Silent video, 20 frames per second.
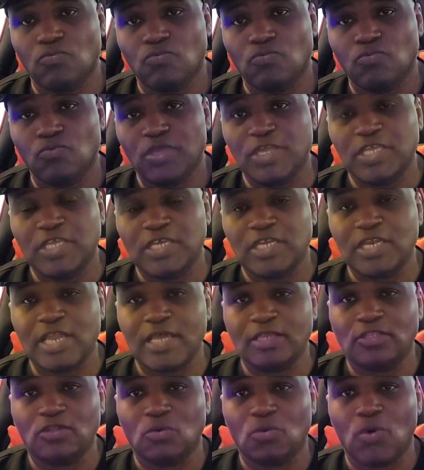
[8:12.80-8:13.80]

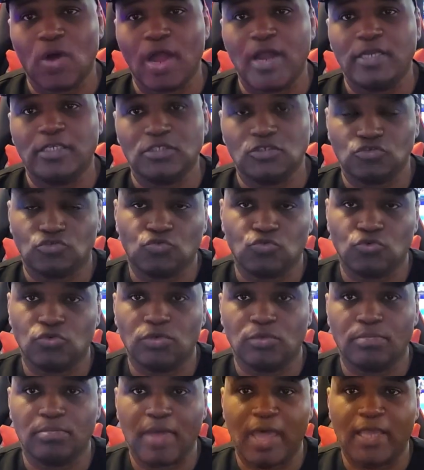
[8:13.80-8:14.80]
reconnect the wires, screwing
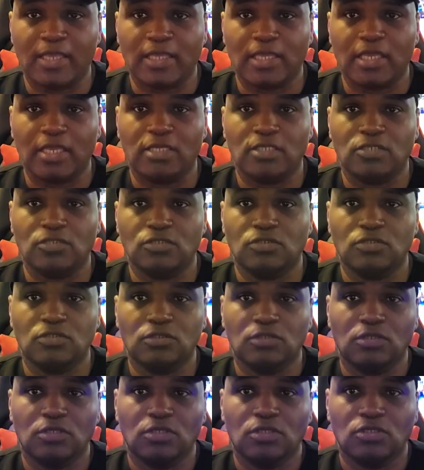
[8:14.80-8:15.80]
them back in
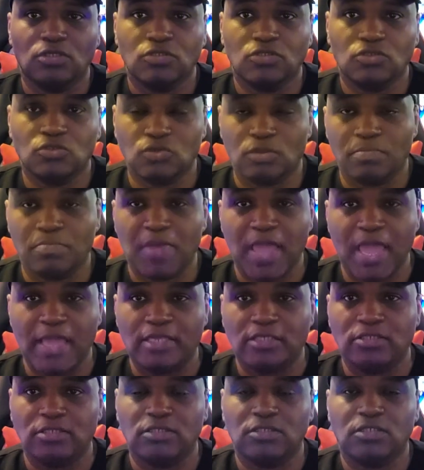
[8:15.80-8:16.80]
to the
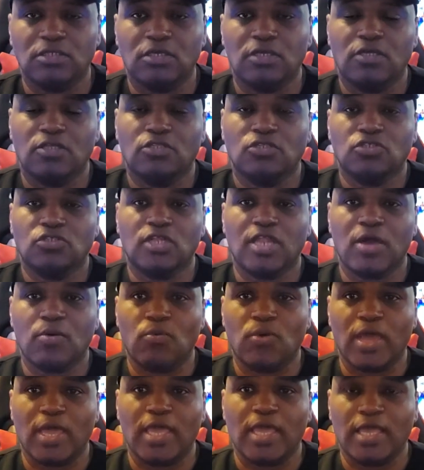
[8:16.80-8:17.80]
base, so that
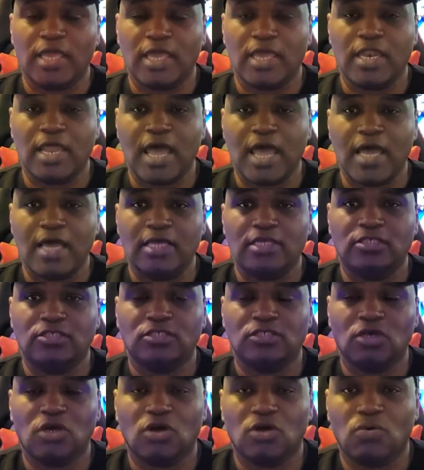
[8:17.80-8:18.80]
way it has
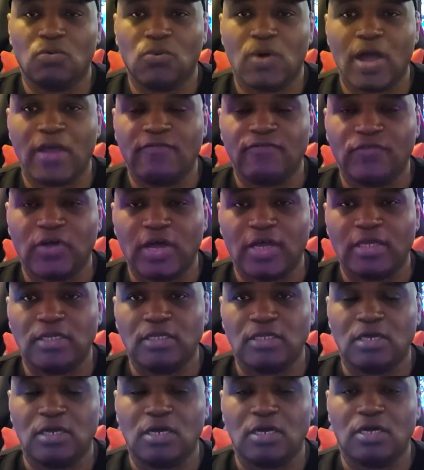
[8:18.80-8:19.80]
a Wi-Fi
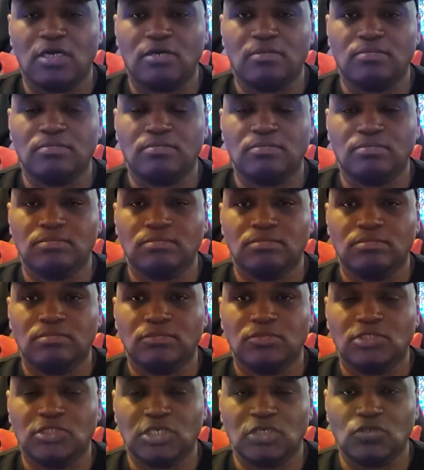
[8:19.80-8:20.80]
uh,
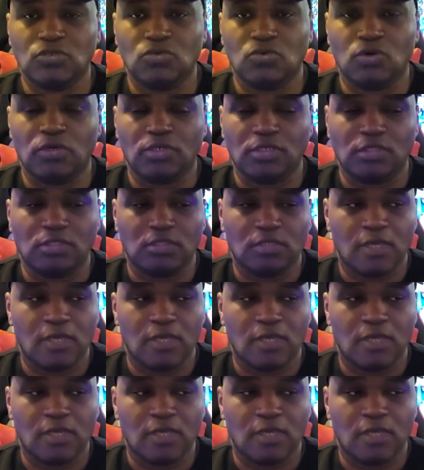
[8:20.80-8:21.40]
signal on it.